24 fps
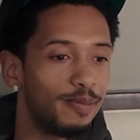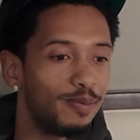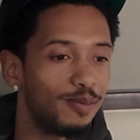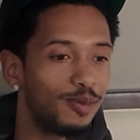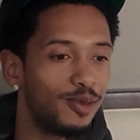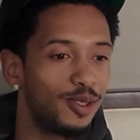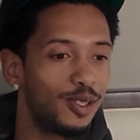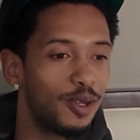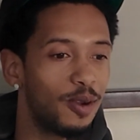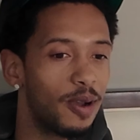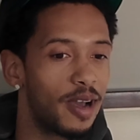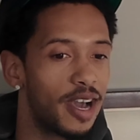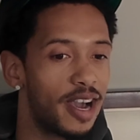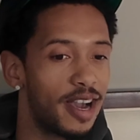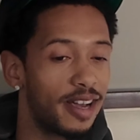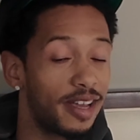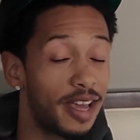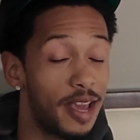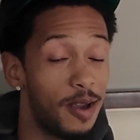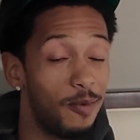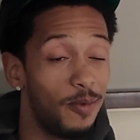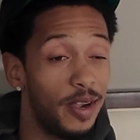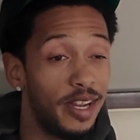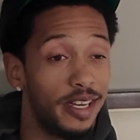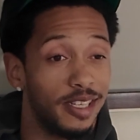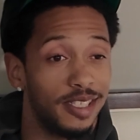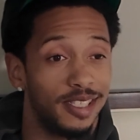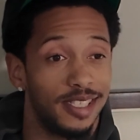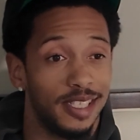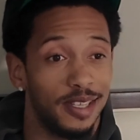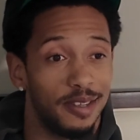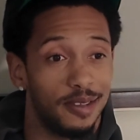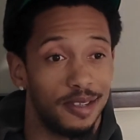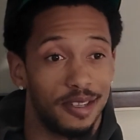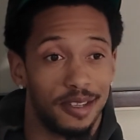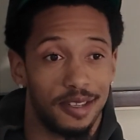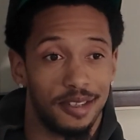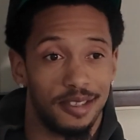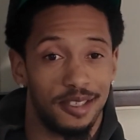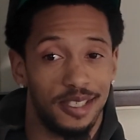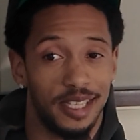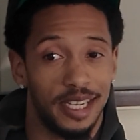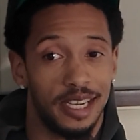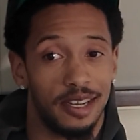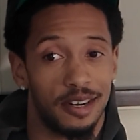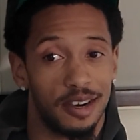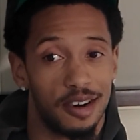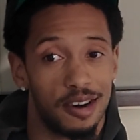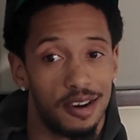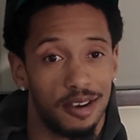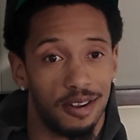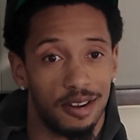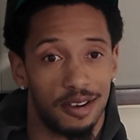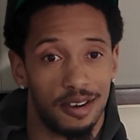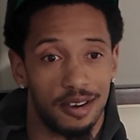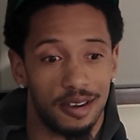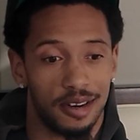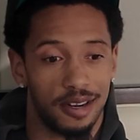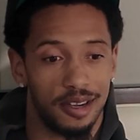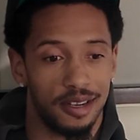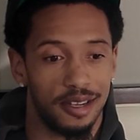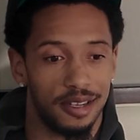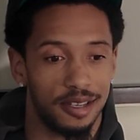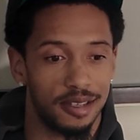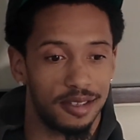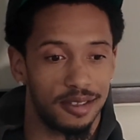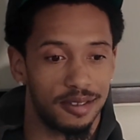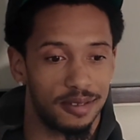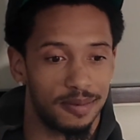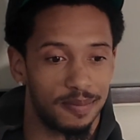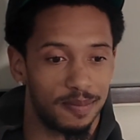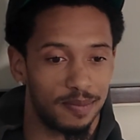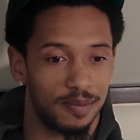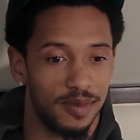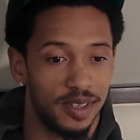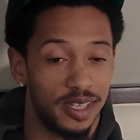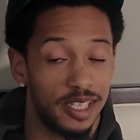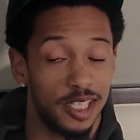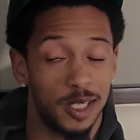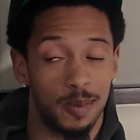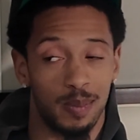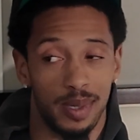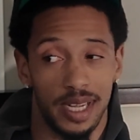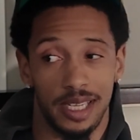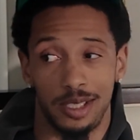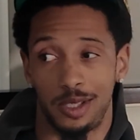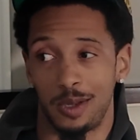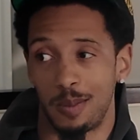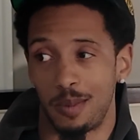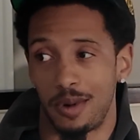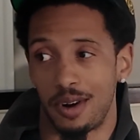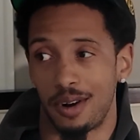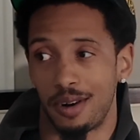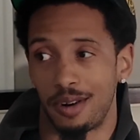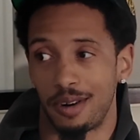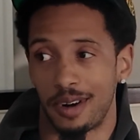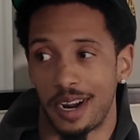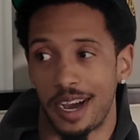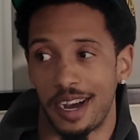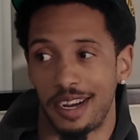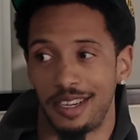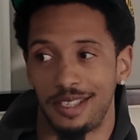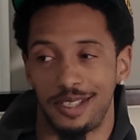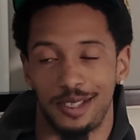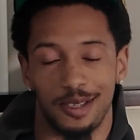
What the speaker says: So I can't wait to see it all on display tomorrow night.